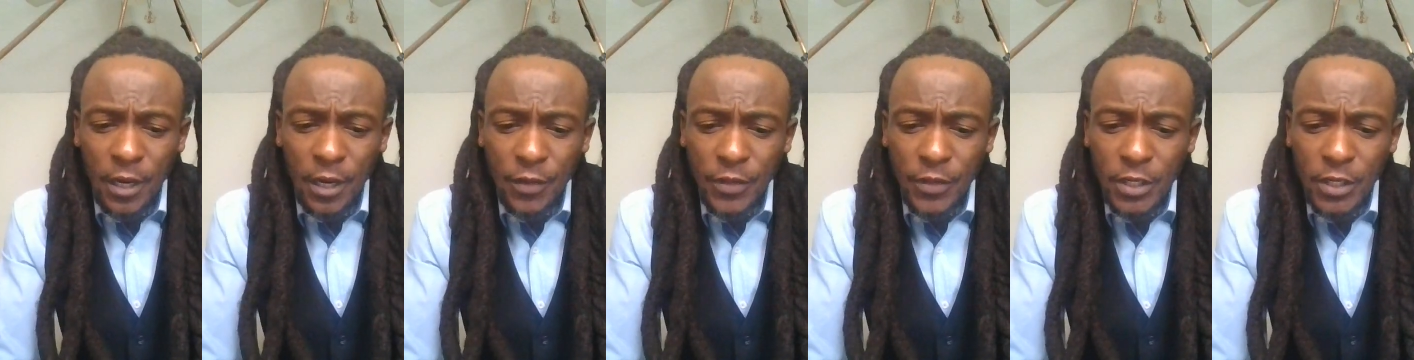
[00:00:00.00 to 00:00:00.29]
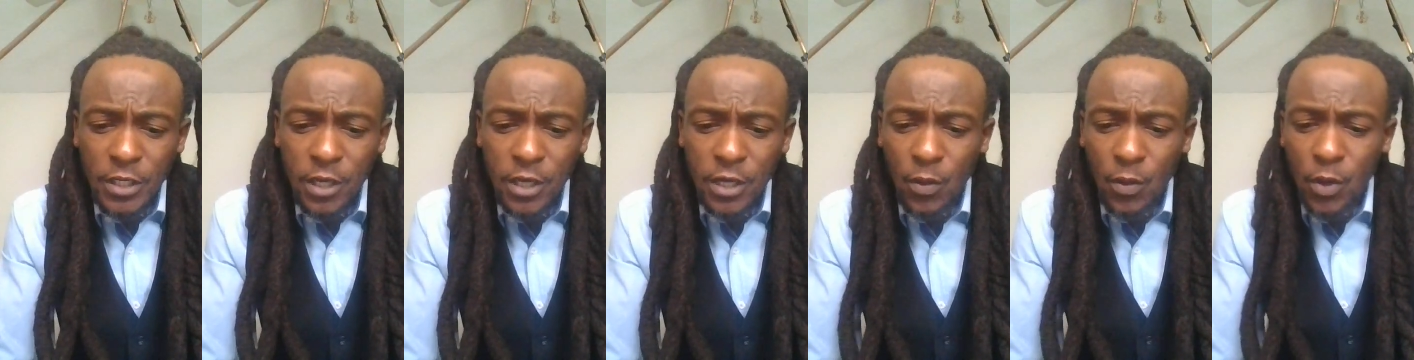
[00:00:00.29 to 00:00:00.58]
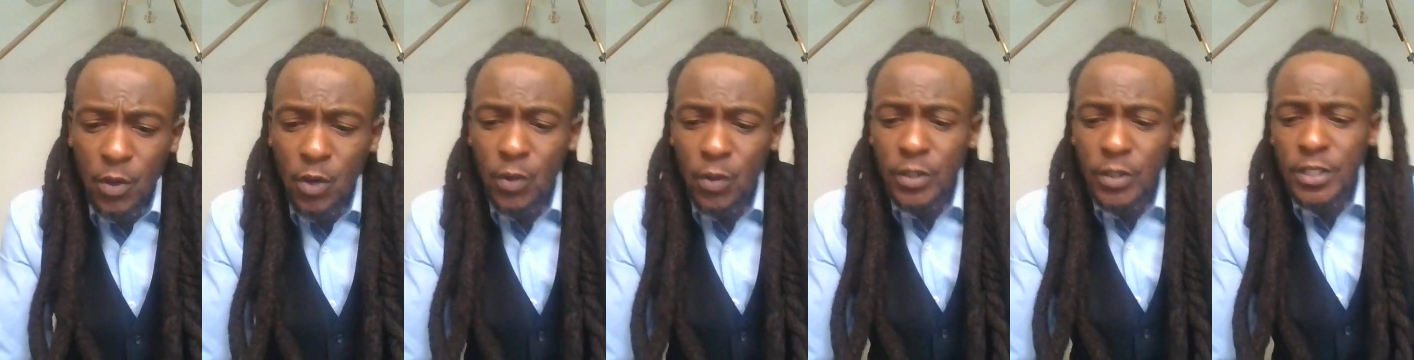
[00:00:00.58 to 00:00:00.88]
law, this law
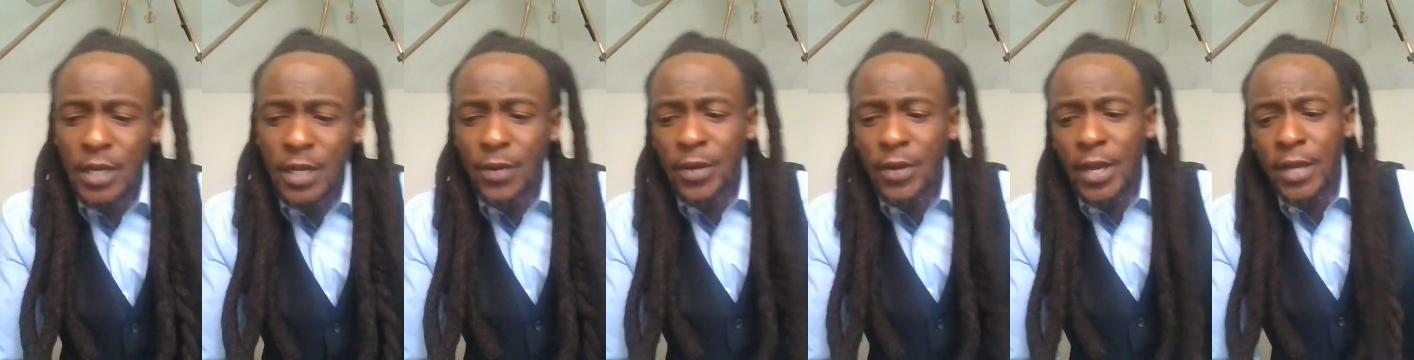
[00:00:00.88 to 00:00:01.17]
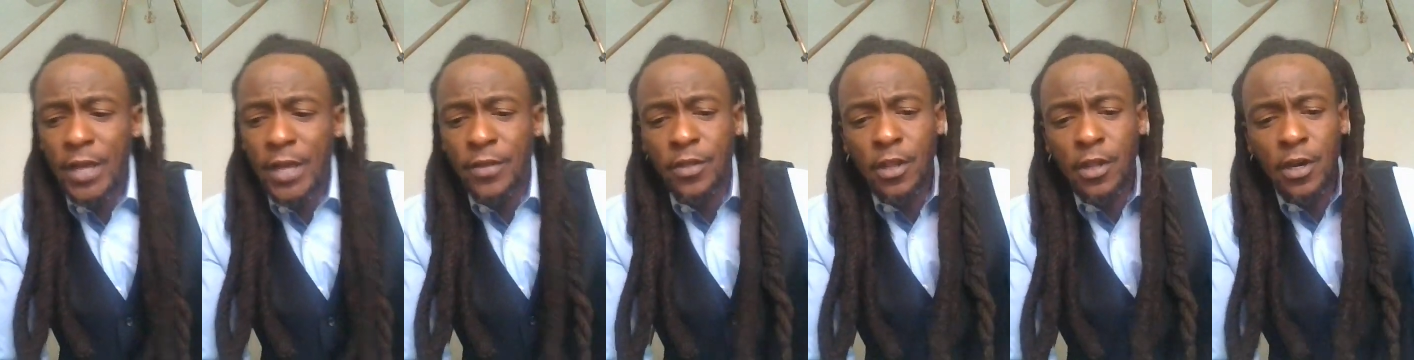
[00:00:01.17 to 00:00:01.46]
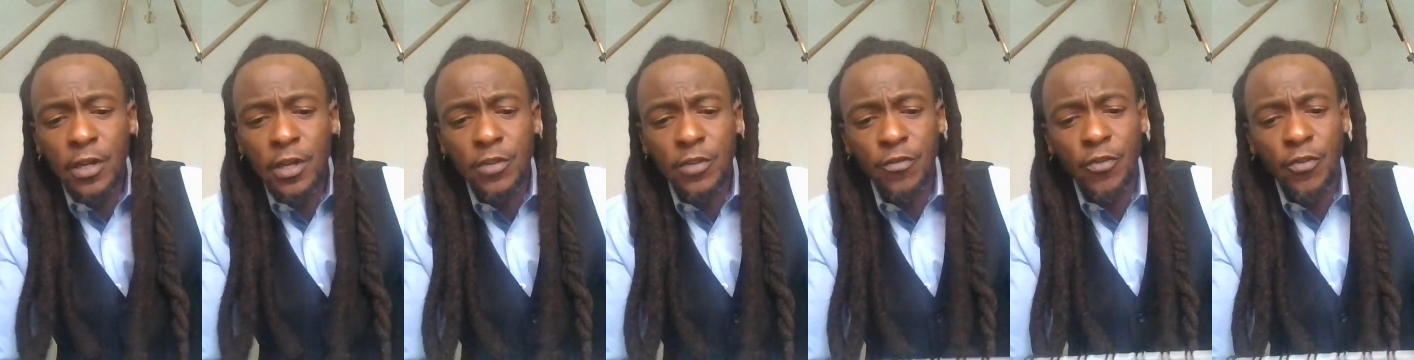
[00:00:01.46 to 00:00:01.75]
will coincide with the eighth
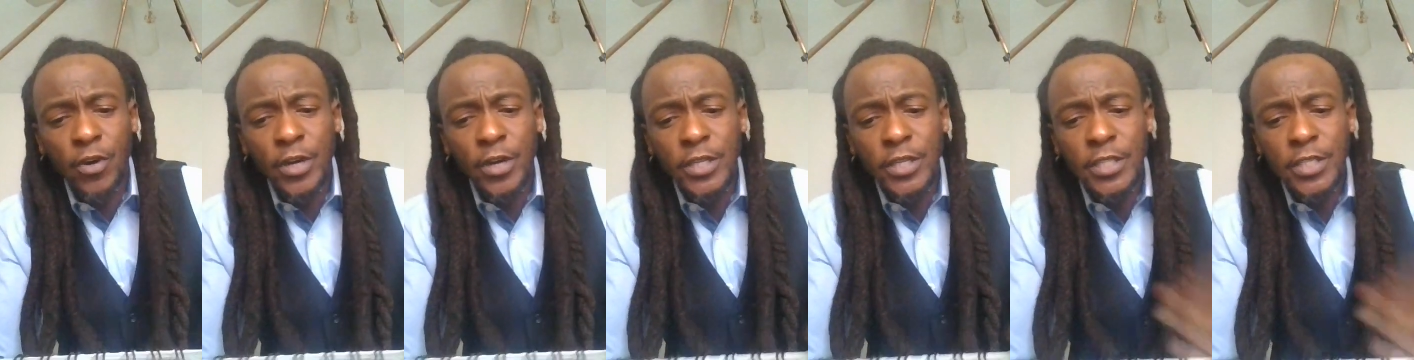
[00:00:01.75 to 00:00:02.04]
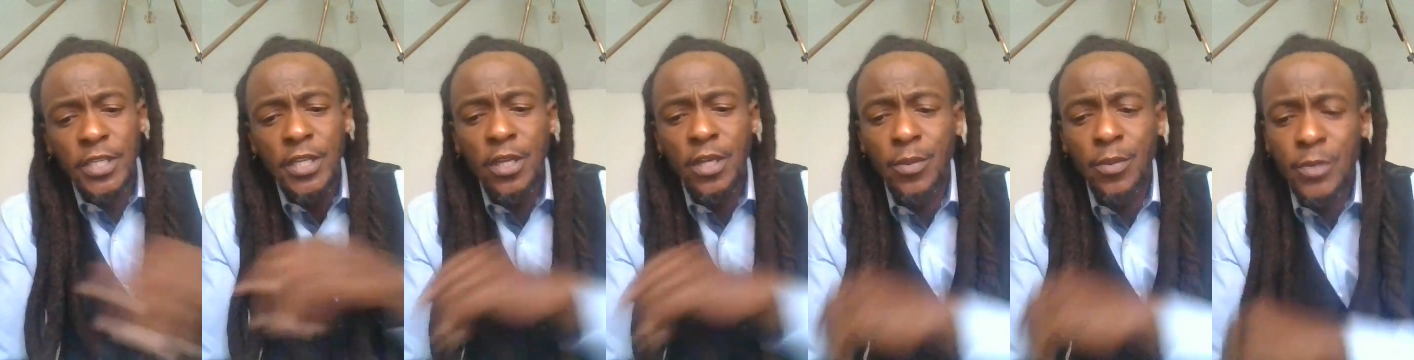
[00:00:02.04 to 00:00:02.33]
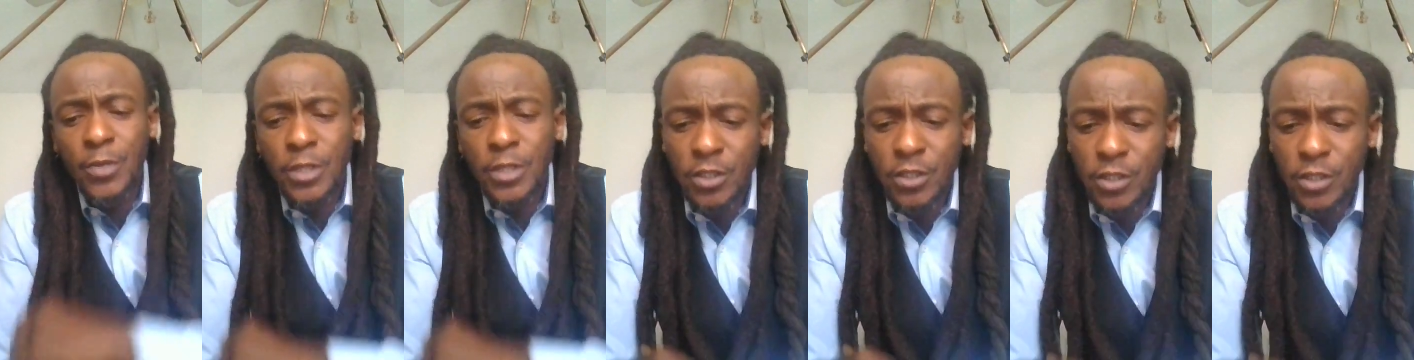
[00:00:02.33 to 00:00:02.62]
law as far as
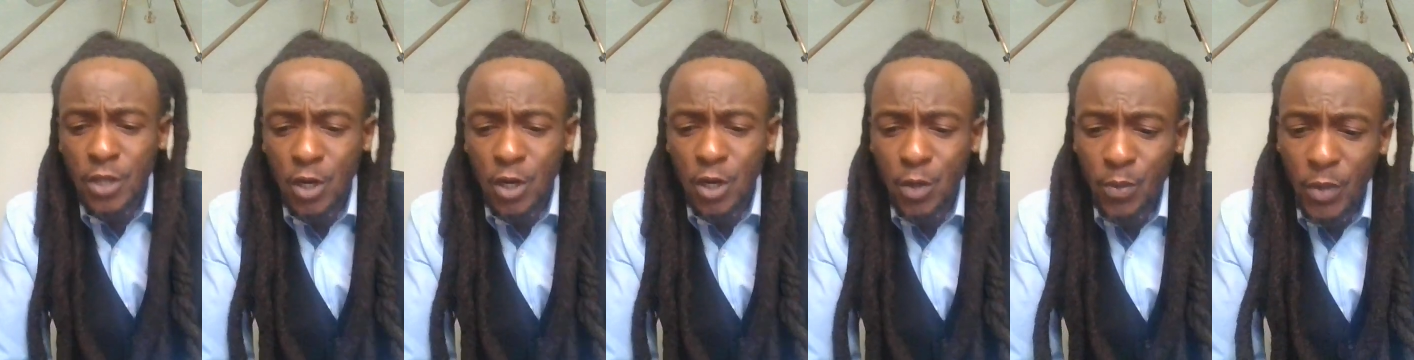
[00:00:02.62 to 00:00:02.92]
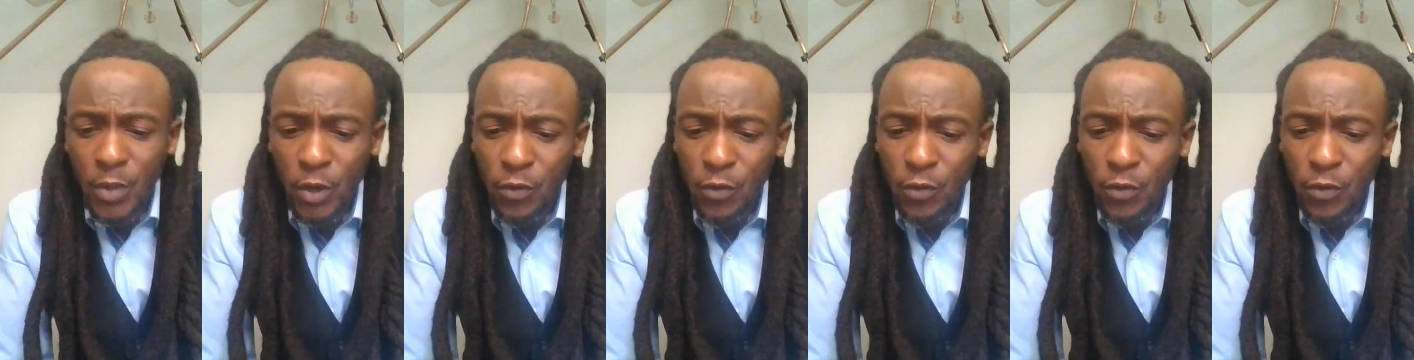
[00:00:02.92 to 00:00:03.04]
TM is concerned.